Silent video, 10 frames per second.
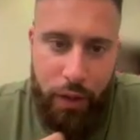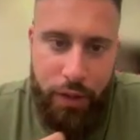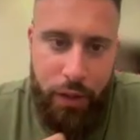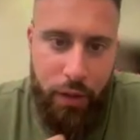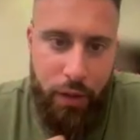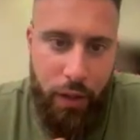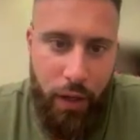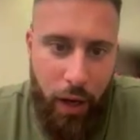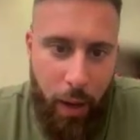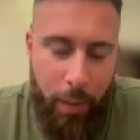is it
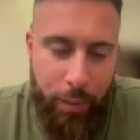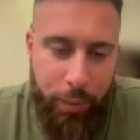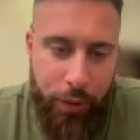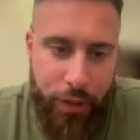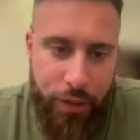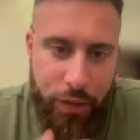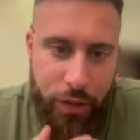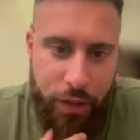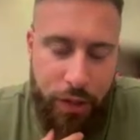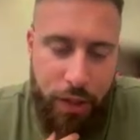commonplace
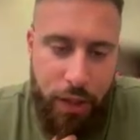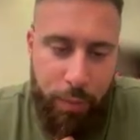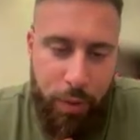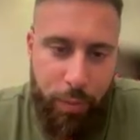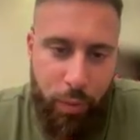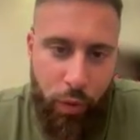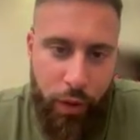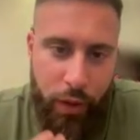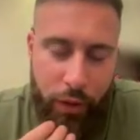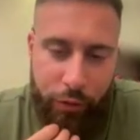to see people
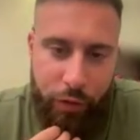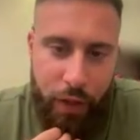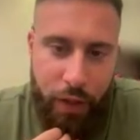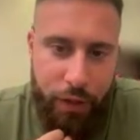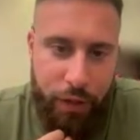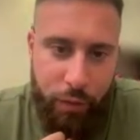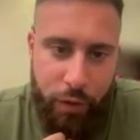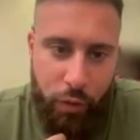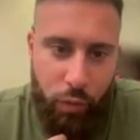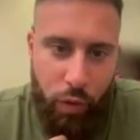wearing keffiyehs
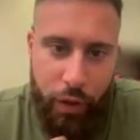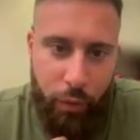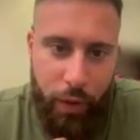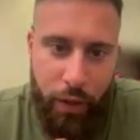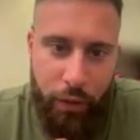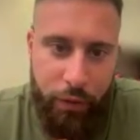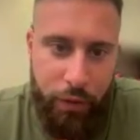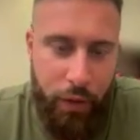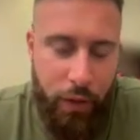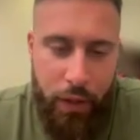when you're walking
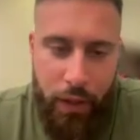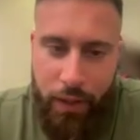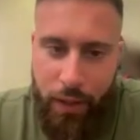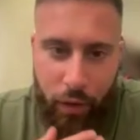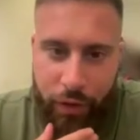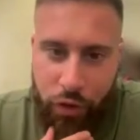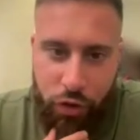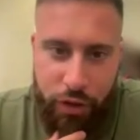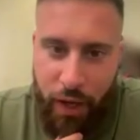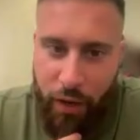around? Are they
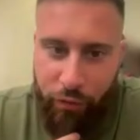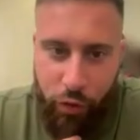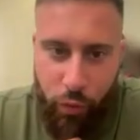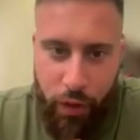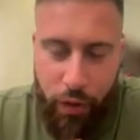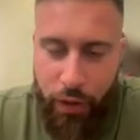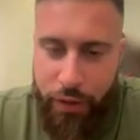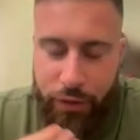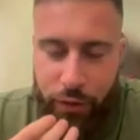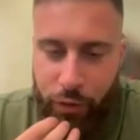just everywhere?
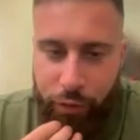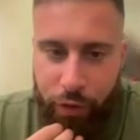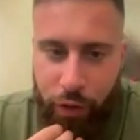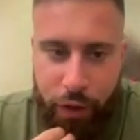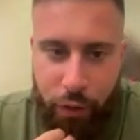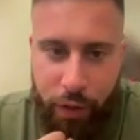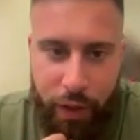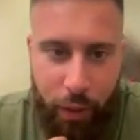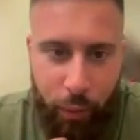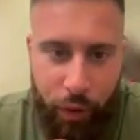Do you feel like you
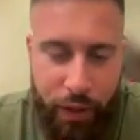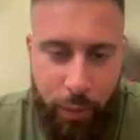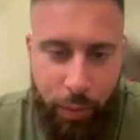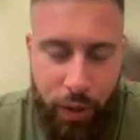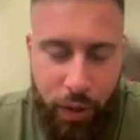can't wear a kippah